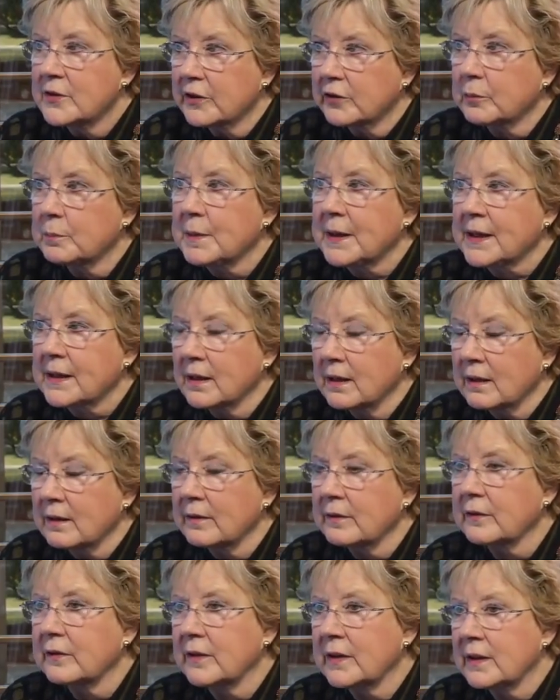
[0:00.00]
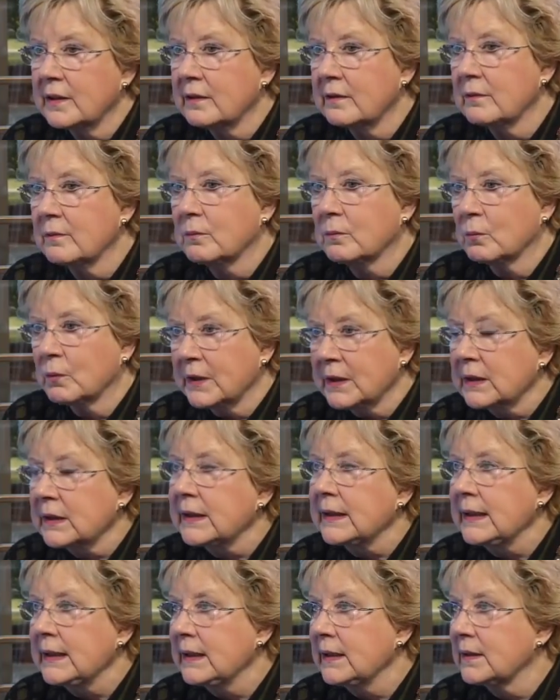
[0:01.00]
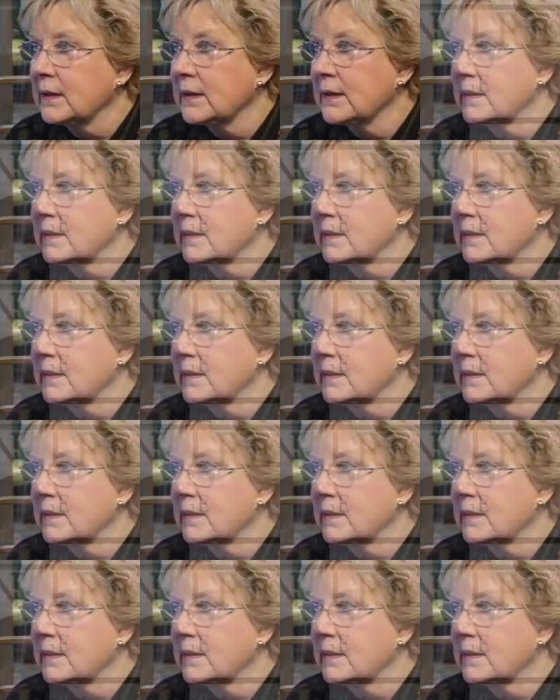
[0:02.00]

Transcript: Just because it really